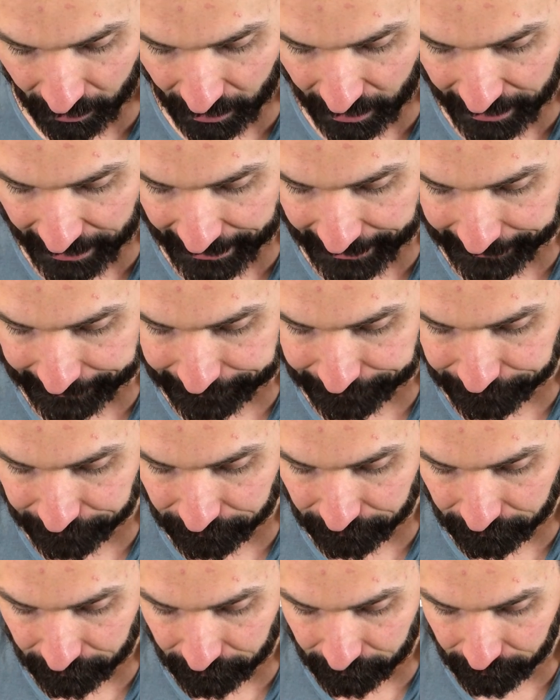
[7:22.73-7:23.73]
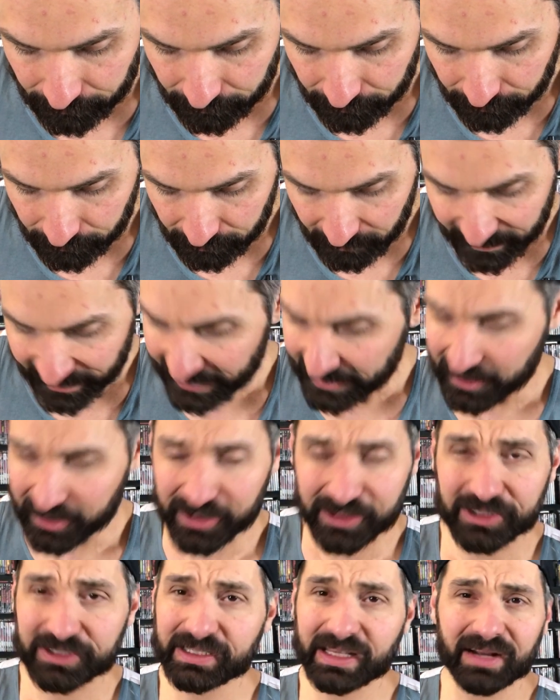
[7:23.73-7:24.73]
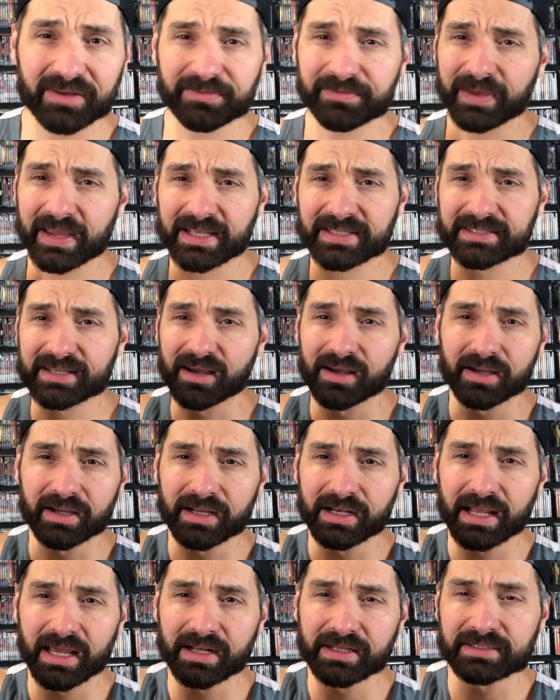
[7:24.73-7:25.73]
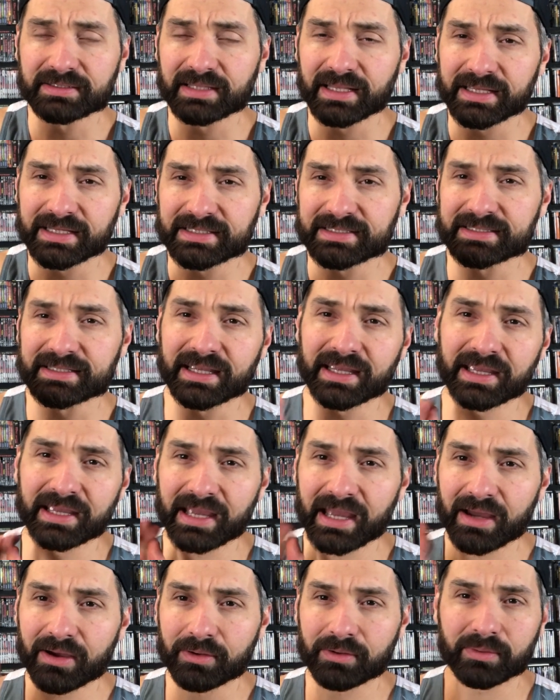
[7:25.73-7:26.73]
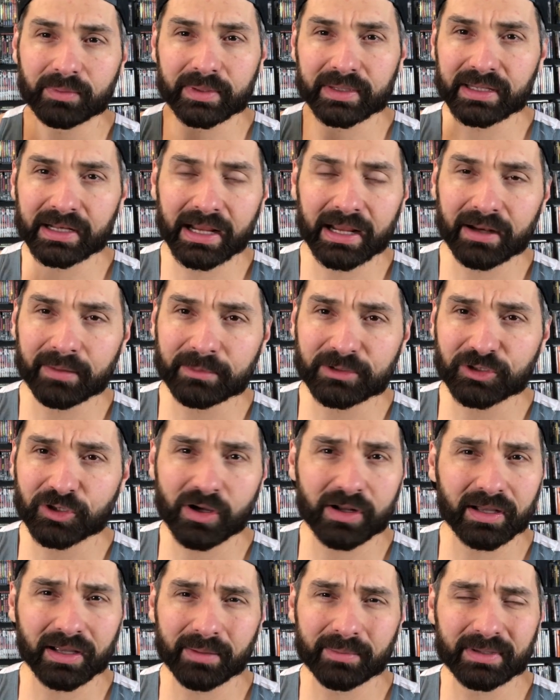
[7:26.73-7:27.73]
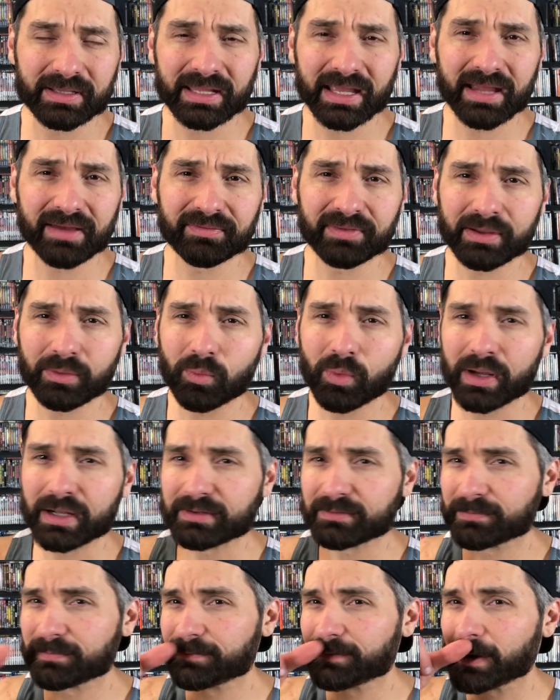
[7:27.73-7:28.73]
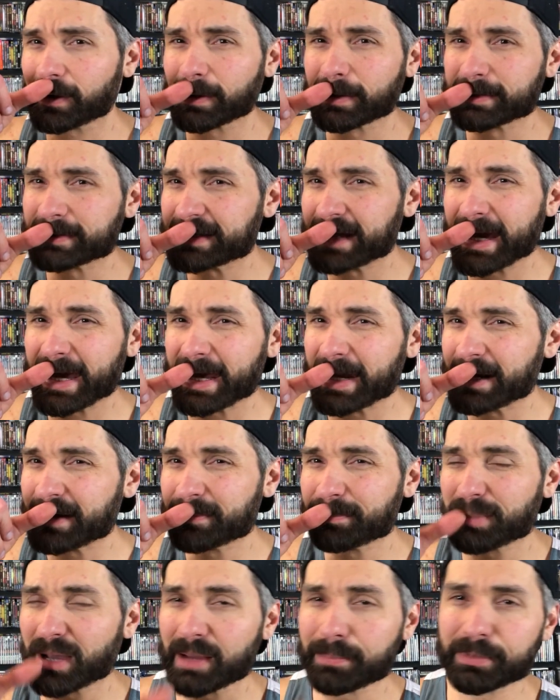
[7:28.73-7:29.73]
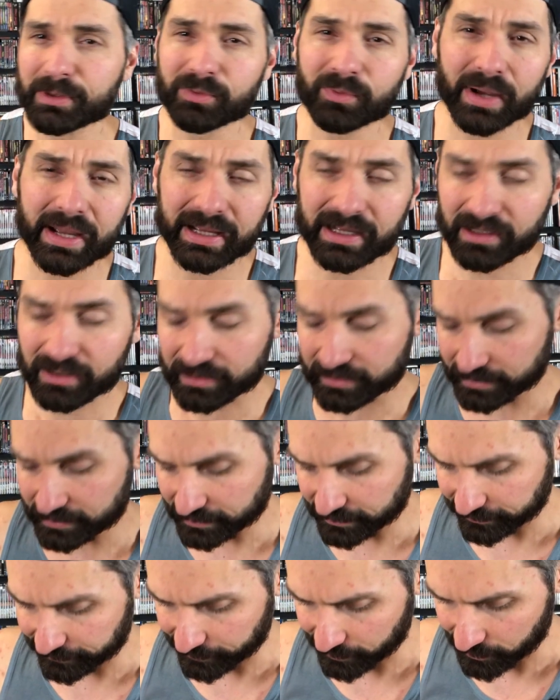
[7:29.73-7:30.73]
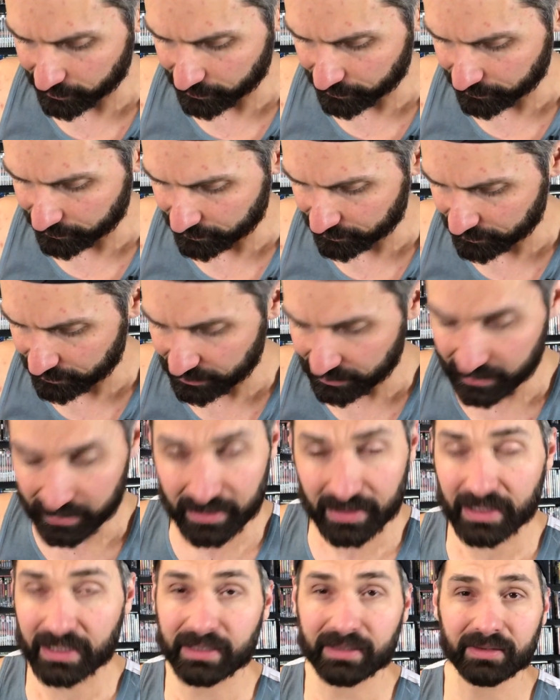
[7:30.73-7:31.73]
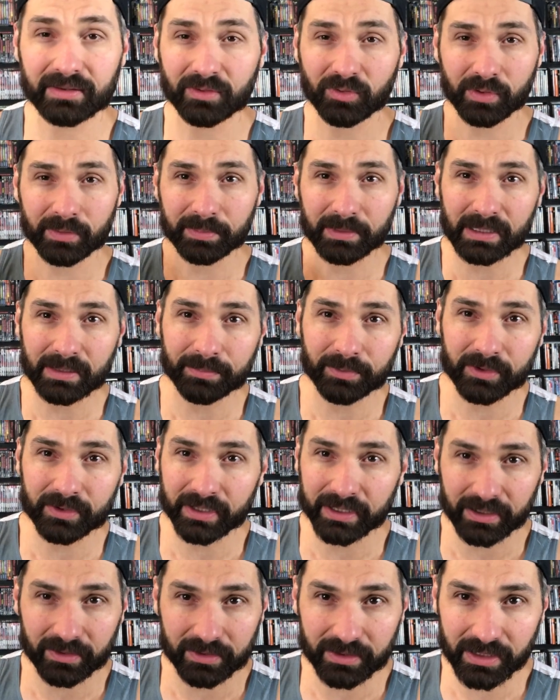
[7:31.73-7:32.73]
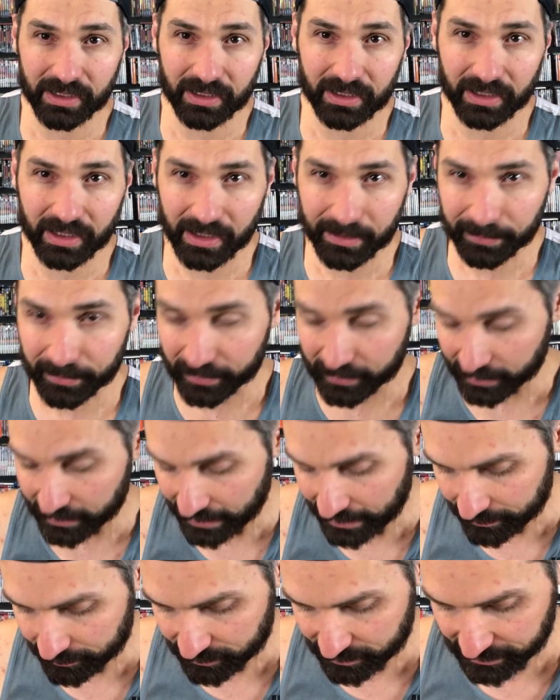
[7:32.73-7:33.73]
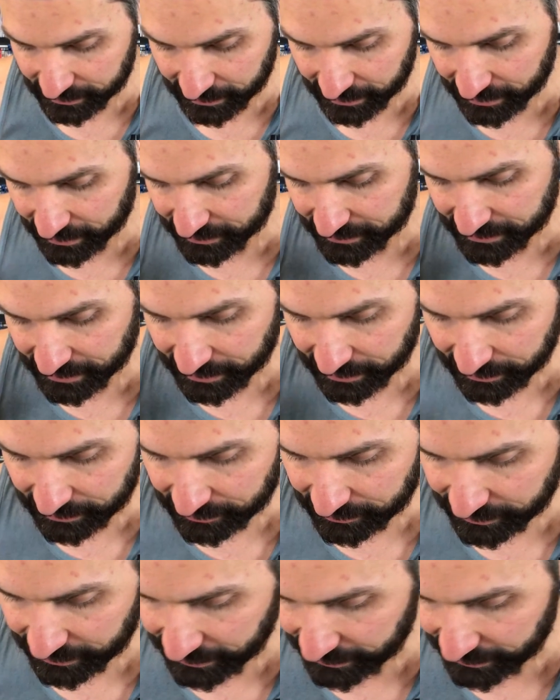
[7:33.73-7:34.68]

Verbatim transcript: Um, they could have just had a fake tongue and had it like sticking out with an animatronic. I mean, they have like what fucking 10 puppet wranglers for uh, the Crypt Keeper. They couldn't get a couple of them to get a tongue.